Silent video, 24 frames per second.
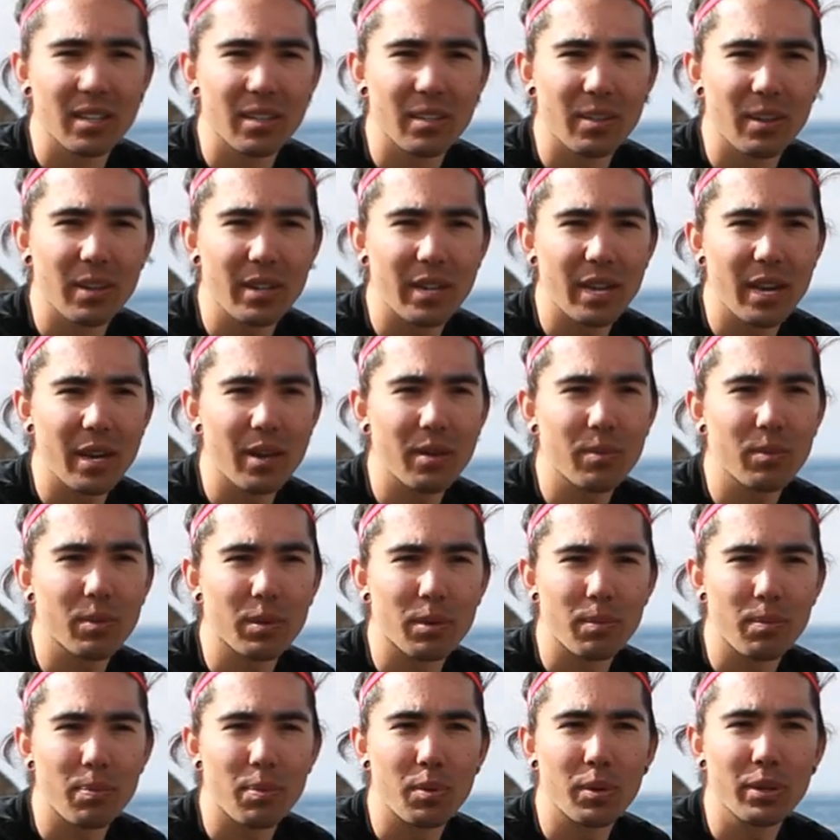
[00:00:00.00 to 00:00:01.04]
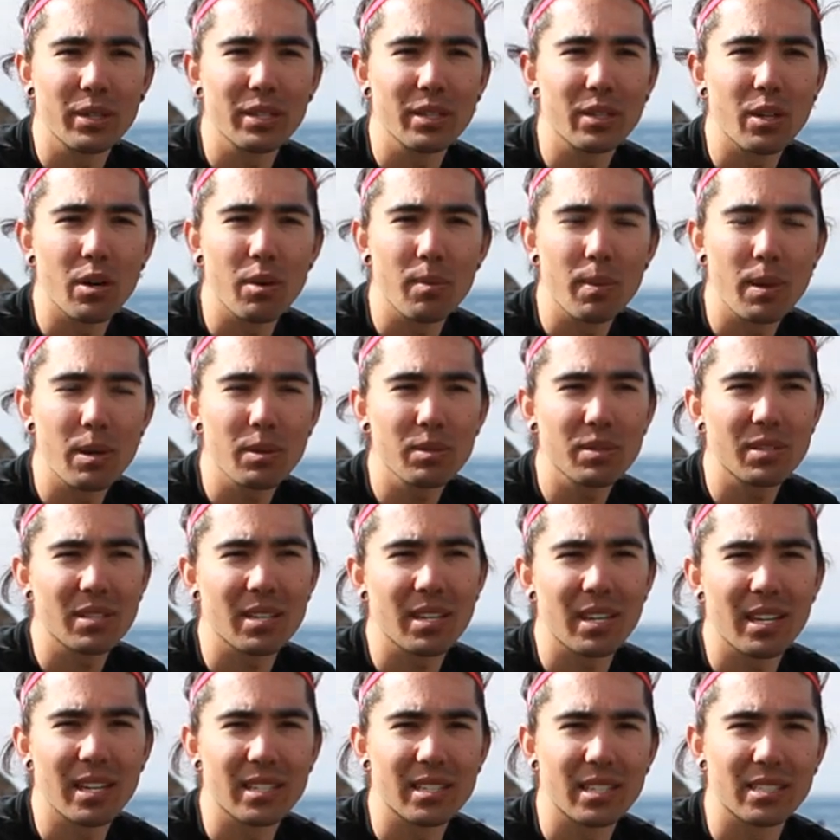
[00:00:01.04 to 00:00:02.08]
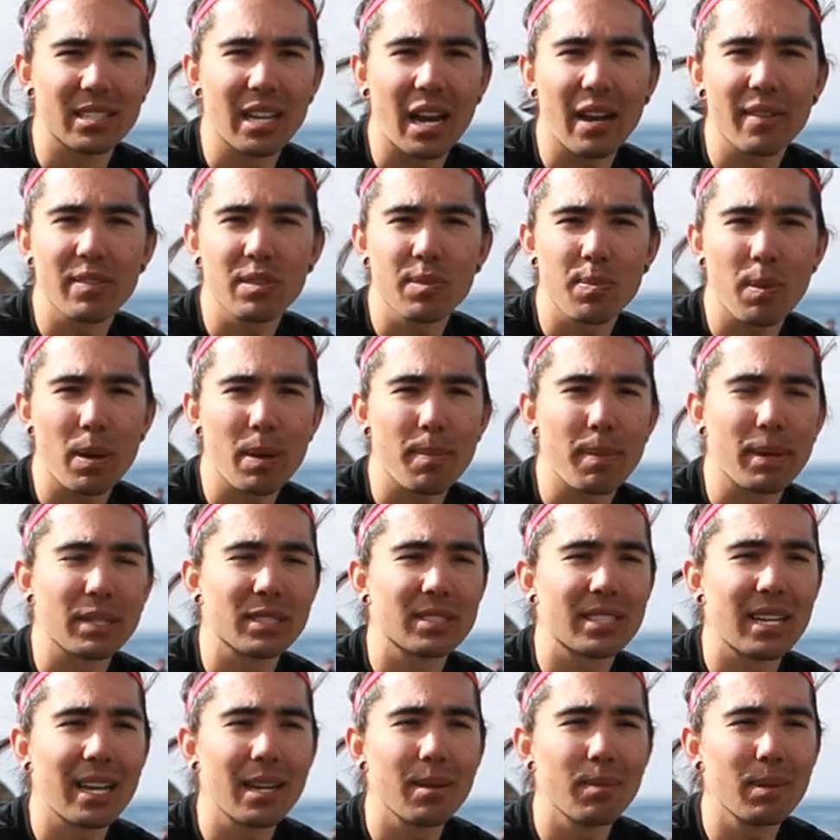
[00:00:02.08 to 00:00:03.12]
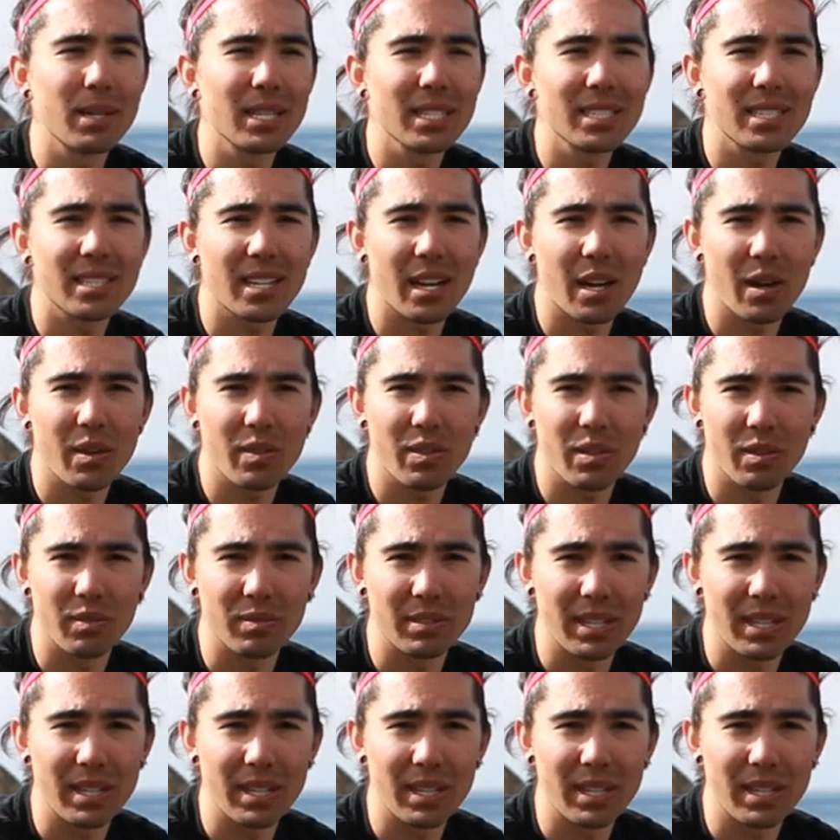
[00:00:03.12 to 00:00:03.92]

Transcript: Right now we're in Point Lobos. It's a dive spot about 10 minutes south of